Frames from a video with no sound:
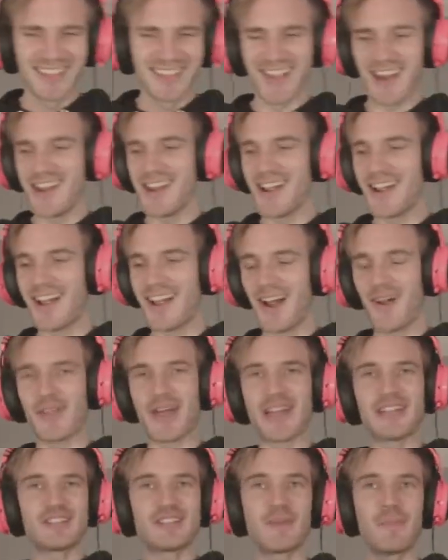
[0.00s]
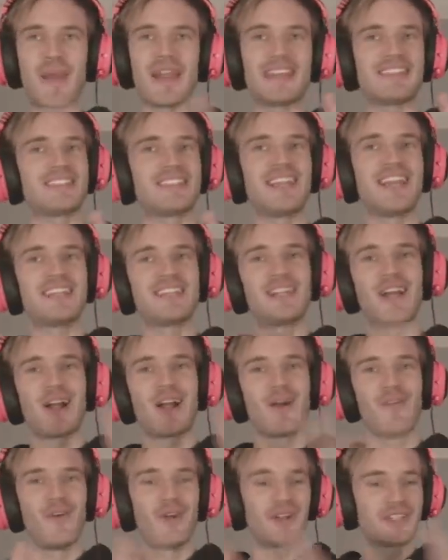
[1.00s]
there you go. That's the best TikTok
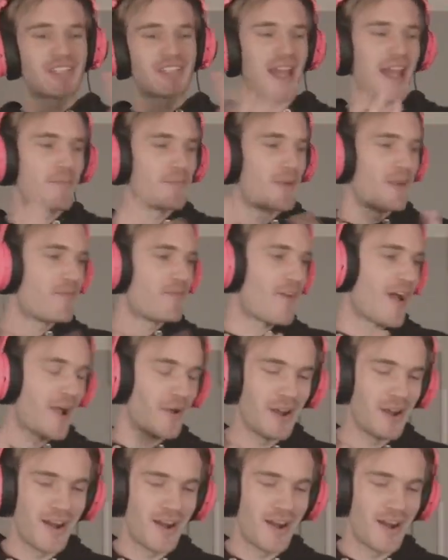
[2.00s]
of all time. We found it,